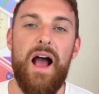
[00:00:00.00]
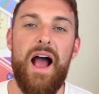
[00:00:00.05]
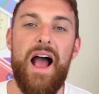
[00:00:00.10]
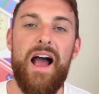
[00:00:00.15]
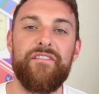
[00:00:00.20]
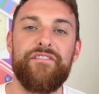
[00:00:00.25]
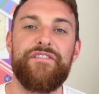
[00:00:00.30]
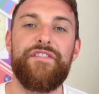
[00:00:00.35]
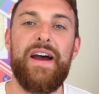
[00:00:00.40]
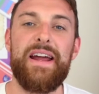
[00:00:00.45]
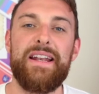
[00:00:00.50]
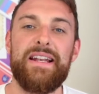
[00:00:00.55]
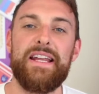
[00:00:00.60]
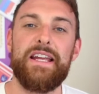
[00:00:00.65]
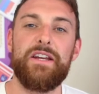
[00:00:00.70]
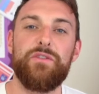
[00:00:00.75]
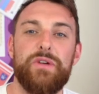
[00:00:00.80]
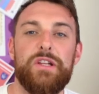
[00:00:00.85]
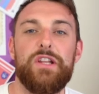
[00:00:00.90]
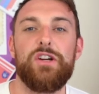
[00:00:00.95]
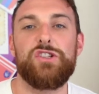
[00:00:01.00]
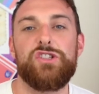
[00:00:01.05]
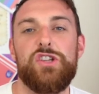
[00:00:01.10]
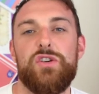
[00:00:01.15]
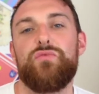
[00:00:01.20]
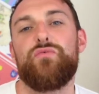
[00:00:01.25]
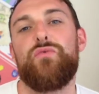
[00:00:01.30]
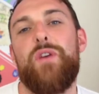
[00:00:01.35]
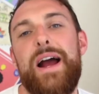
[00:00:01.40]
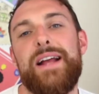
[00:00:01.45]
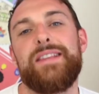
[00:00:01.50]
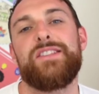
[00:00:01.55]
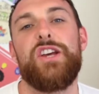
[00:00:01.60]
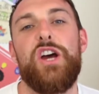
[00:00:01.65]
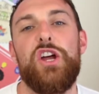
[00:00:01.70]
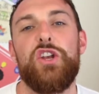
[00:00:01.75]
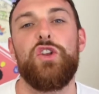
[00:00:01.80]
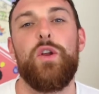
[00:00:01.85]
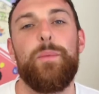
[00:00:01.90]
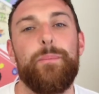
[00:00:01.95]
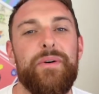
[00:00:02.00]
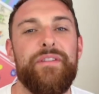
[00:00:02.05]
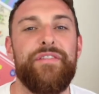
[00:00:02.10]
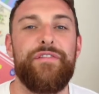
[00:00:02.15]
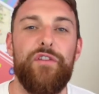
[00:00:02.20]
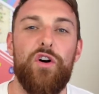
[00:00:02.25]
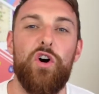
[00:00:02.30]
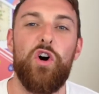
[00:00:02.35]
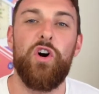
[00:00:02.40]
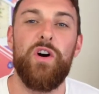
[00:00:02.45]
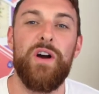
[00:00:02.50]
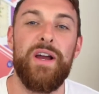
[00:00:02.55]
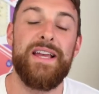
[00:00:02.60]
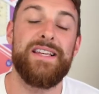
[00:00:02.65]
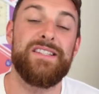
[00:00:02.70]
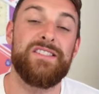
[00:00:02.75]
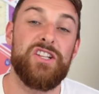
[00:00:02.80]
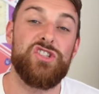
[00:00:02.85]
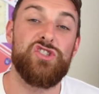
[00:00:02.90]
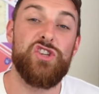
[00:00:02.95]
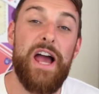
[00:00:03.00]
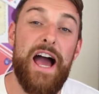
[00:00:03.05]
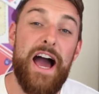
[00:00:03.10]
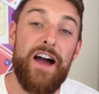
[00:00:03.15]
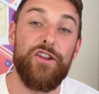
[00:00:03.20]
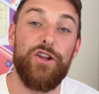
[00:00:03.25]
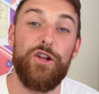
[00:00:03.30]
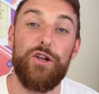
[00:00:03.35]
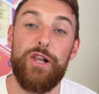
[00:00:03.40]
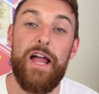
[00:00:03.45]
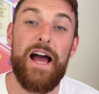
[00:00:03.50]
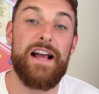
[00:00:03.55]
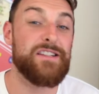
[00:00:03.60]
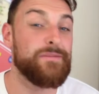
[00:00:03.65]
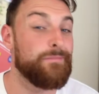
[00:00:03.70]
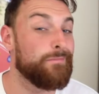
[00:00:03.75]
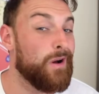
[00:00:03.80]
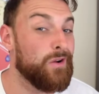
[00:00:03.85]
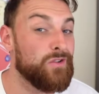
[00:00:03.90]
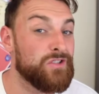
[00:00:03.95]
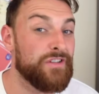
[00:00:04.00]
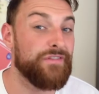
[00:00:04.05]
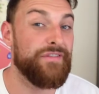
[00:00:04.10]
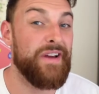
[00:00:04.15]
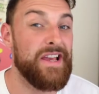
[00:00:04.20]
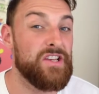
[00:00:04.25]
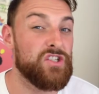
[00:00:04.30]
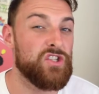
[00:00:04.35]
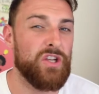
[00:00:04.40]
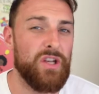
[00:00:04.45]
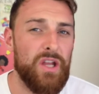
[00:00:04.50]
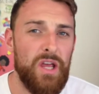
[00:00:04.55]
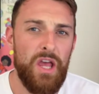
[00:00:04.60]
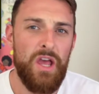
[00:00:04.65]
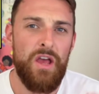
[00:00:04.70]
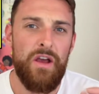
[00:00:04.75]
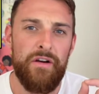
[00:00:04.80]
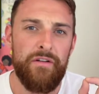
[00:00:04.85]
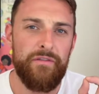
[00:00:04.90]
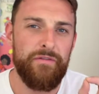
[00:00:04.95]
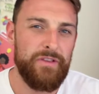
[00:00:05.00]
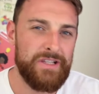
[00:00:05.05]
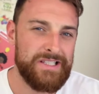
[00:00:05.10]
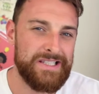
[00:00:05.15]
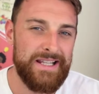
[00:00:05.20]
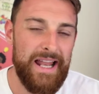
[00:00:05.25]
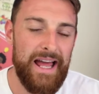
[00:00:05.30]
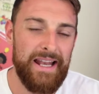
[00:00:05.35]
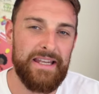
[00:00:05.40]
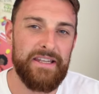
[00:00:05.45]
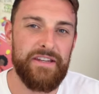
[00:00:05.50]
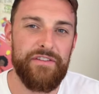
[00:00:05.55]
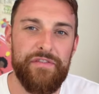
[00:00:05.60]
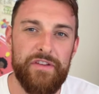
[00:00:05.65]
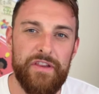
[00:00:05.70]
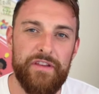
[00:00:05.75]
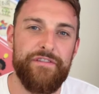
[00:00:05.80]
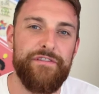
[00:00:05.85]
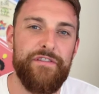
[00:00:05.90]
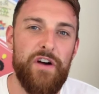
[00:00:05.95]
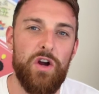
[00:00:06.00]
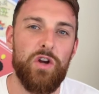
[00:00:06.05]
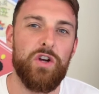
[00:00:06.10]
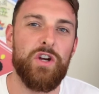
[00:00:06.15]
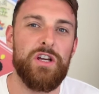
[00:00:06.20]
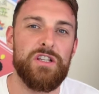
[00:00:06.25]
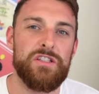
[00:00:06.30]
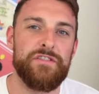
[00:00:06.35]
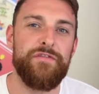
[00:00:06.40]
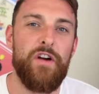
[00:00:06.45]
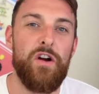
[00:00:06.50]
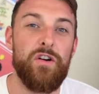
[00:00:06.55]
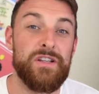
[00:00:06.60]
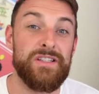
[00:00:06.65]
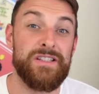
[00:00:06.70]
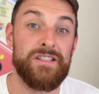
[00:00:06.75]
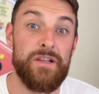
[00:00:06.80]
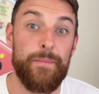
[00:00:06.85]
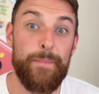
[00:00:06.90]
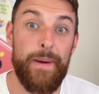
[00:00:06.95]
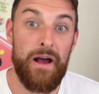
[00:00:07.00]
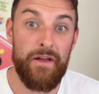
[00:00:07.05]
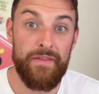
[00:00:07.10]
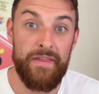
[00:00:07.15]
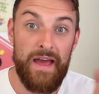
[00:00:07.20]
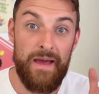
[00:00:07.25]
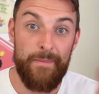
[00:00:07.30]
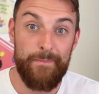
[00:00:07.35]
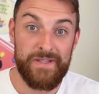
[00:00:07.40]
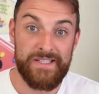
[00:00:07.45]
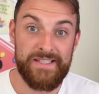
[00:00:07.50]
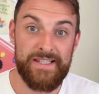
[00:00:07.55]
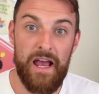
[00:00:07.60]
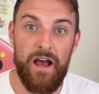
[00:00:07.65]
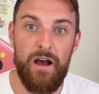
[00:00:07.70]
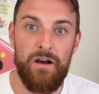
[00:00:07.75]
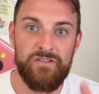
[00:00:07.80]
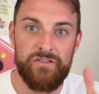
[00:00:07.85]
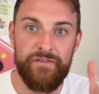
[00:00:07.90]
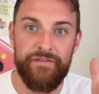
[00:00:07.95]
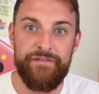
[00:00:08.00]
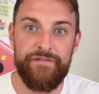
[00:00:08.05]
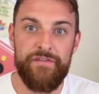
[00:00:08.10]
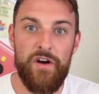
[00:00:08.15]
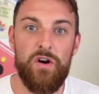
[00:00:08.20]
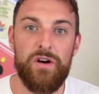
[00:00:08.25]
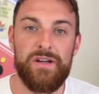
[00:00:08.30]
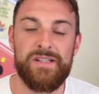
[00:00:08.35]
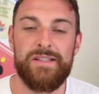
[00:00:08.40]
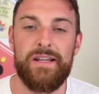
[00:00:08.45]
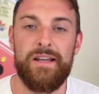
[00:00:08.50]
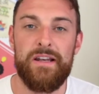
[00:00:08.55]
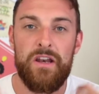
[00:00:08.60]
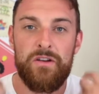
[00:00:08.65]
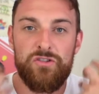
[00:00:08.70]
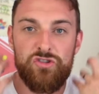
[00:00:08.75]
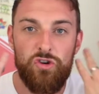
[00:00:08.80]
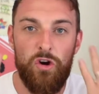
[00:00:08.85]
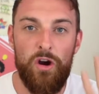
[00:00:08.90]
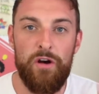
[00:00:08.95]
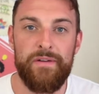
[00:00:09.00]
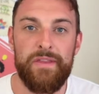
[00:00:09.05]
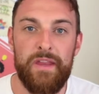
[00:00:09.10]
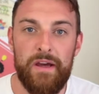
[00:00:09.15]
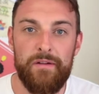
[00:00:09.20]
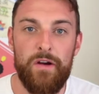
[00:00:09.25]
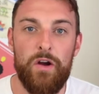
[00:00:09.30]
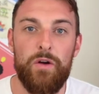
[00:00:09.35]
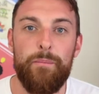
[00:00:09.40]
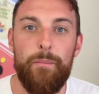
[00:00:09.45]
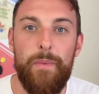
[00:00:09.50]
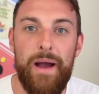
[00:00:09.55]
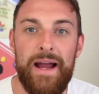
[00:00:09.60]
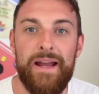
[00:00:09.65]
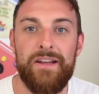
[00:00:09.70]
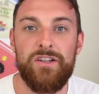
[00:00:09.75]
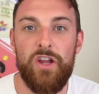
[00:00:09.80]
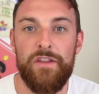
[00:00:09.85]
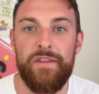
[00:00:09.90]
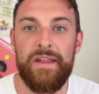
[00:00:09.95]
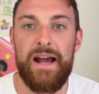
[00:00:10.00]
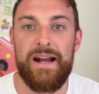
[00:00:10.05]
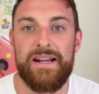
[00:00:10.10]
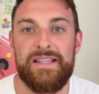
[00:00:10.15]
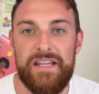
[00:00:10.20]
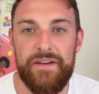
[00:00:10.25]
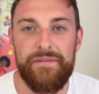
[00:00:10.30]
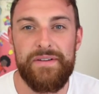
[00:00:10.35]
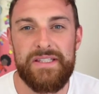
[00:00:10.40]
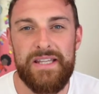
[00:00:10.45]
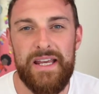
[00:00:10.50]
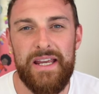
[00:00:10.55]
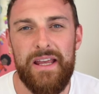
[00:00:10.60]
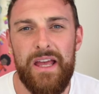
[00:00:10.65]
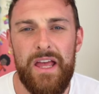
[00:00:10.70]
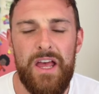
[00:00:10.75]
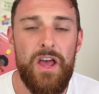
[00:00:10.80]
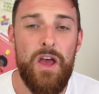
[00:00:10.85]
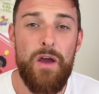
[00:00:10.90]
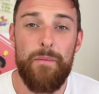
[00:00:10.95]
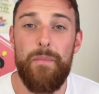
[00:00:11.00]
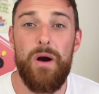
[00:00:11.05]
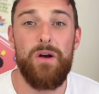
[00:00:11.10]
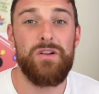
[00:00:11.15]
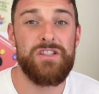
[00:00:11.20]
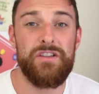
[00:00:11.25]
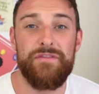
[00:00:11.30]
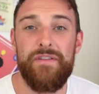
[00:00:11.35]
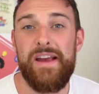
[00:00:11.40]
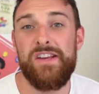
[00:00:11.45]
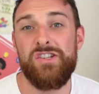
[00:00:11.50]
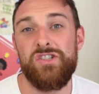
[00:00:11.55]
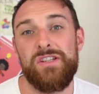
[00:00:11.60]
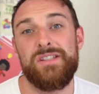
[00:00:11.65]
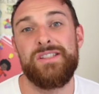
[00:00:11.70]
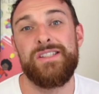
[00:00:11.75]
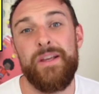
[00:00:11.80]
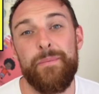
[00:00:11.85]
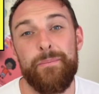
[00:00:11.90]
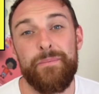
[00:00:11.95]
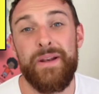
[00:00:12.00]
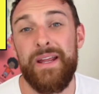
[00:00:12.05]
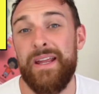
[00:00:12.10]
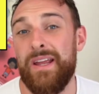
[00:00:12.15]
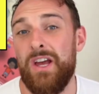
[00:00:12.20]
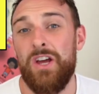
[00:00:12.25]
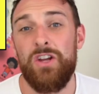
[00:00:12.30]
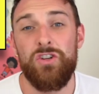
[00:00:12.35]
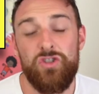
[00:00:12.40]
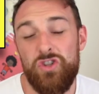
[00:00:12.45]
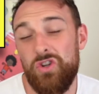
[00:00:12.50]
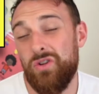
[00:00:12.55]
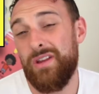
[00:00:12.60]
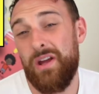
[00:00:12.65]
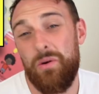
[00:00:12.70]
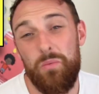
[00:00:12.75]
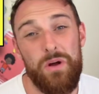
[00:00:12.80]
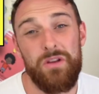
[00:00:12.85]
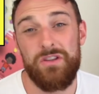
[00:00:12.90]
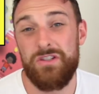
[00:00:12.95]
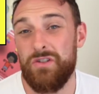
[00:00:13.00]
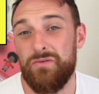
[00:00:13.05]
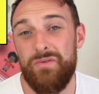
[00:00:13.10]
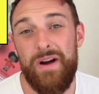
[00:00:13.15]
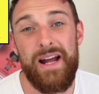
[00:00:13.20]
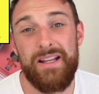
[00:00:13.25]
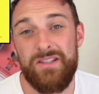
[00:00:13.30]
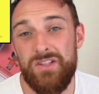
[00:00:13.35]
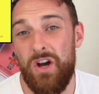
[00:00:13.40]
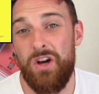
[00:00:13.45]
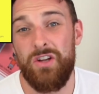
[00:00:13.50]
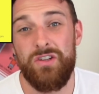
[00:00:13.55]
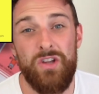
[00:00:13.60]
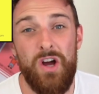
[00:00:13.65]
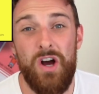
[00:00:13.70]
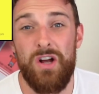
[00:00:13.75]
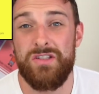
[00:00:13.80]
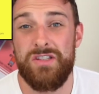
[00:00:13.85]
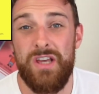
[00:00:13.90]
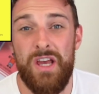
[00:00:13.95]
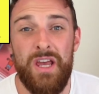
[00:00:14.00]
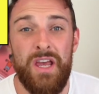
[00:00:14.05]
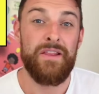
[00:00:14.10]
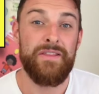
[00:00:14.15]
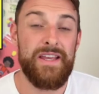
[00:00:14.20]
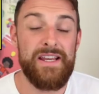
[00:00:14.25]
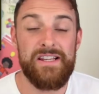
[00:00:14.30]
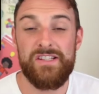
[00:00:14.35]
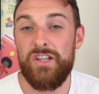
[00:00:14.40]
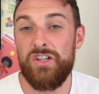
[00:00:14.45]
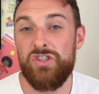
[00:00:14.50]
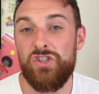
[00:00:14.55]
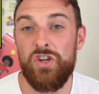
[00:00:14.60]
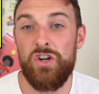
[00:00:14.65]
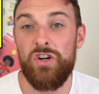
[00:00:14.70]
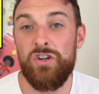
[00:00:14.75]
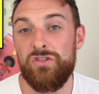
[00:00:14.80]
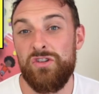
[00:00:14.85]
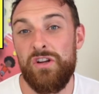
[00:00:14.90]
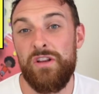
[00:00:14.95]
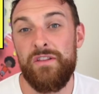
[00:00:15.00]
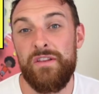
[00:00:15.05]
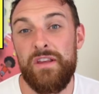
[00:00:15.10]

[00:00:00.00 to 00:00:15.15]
And finally, reluctant writer number 4 is the child who lacks motivation. Slightly different than focus. Focus is about themselves and focusing and drawing their own mind on the activity. Motivation is simply, do they want to write or not? These are the children